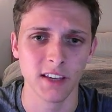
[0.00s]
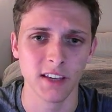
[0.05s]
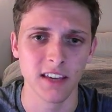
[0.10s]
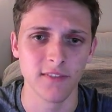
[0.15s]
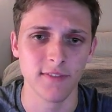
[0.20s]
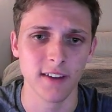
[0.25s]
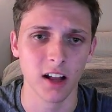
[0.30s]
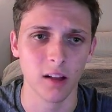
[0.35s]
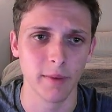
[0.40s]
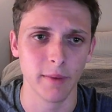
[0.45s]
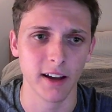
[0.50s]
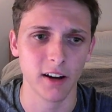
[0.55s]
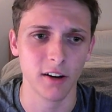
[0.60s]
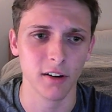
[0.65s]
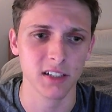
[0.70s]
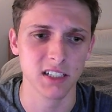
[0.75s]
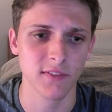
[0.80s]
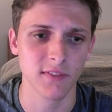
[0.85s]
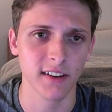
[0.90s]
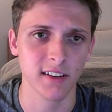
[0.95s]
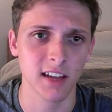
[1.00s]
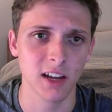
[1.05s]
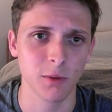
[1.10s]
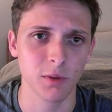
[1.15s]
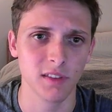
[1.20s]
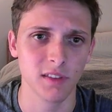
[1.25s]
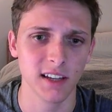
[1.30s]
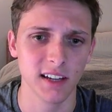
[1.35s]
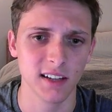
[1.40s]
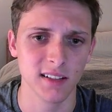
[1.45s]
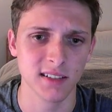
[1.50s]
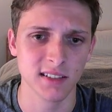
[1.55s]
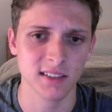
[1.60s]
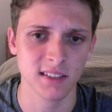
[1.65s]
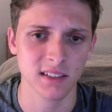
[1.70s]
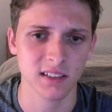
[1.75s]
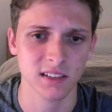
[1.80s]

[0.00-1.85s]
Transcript: eval better. Because if I take with this,